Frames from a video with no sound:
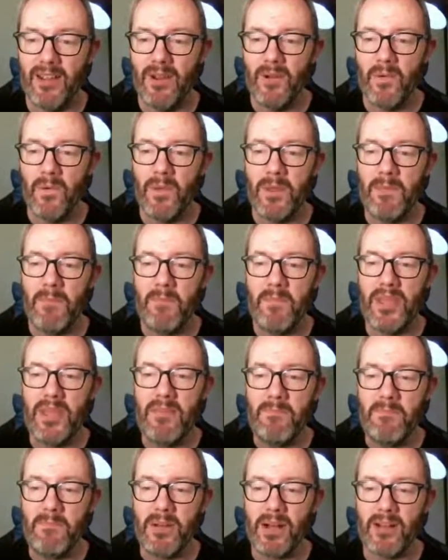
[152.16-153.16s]
We
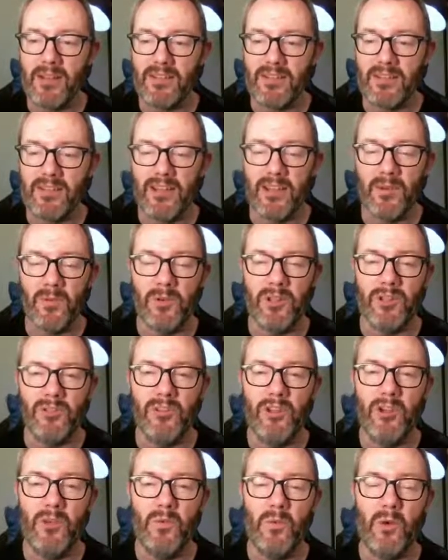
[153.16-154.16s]
beat Barcelona
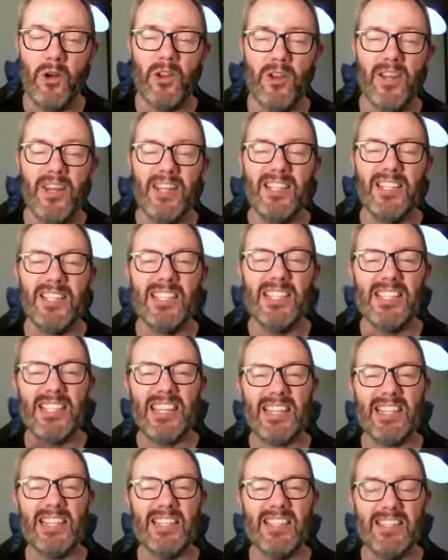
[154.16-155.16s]
2-1,
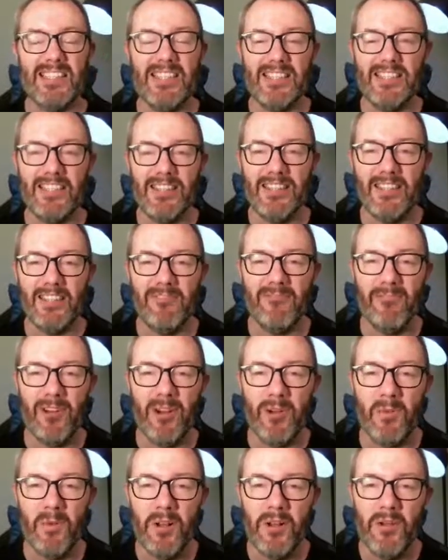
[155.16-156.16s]
second season in a
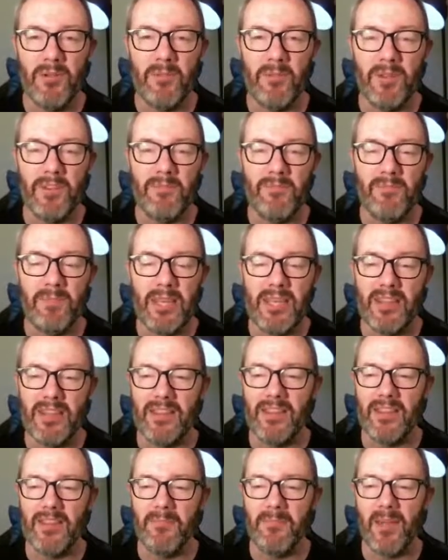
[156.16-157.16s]
row. We've
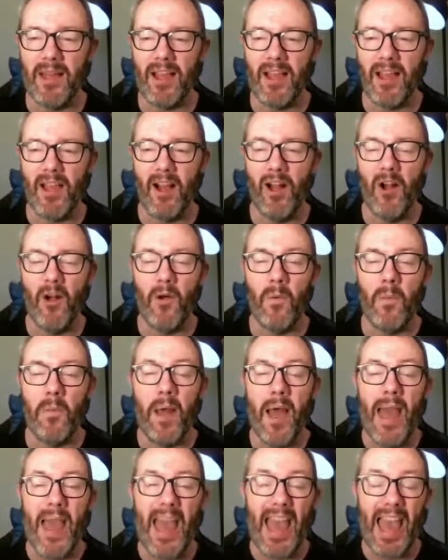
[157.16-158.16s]
beaten them at home.
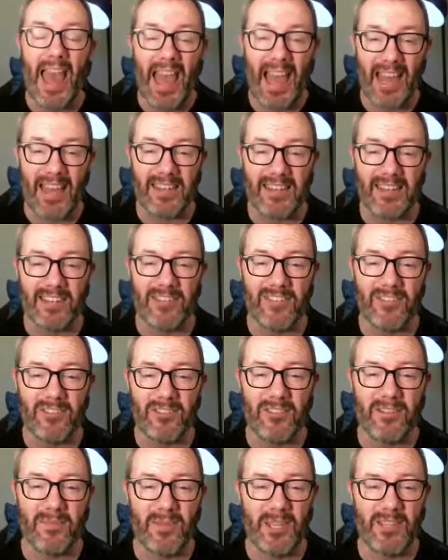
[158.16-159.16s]
And
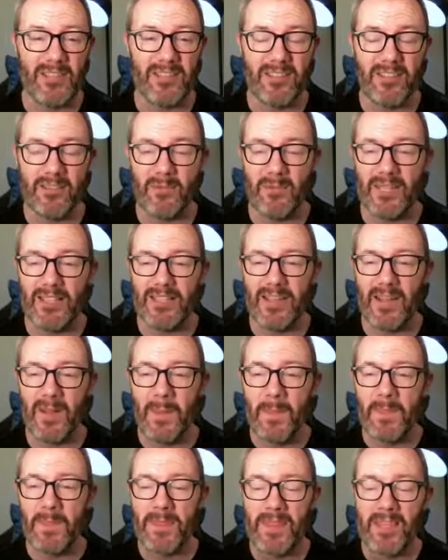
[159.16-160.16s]
just to make this sweeter,
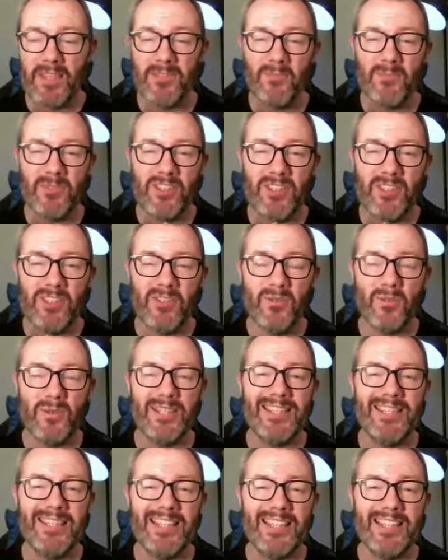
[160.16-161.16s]
this was the
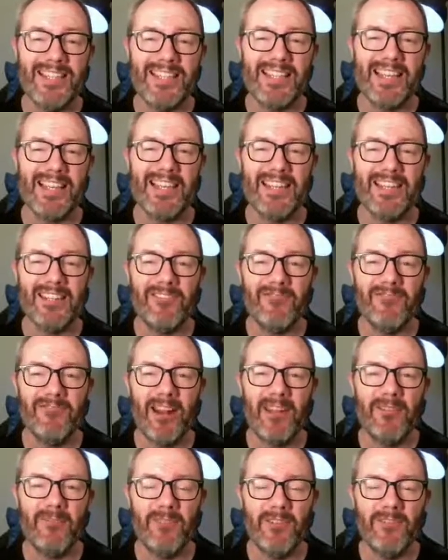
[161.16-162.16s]
22nd
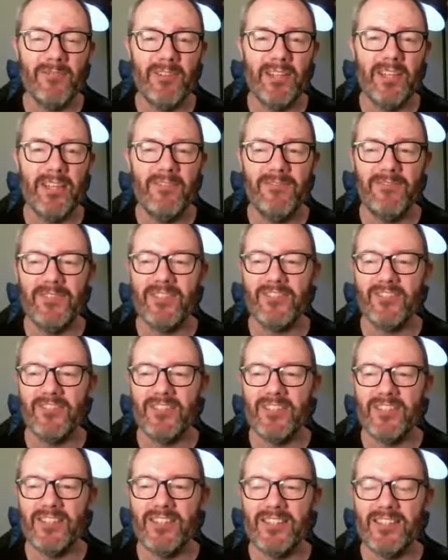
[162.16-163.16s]
round of league
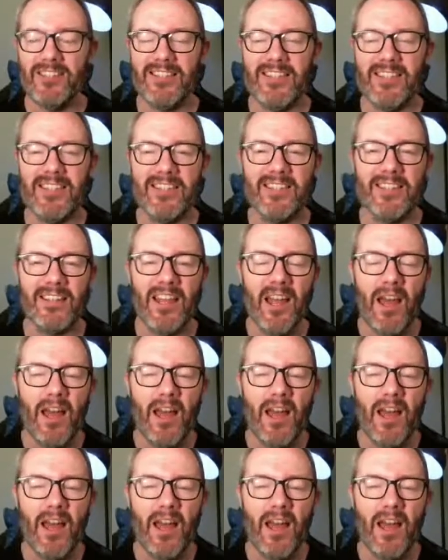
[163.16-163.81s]
fixtures in the season.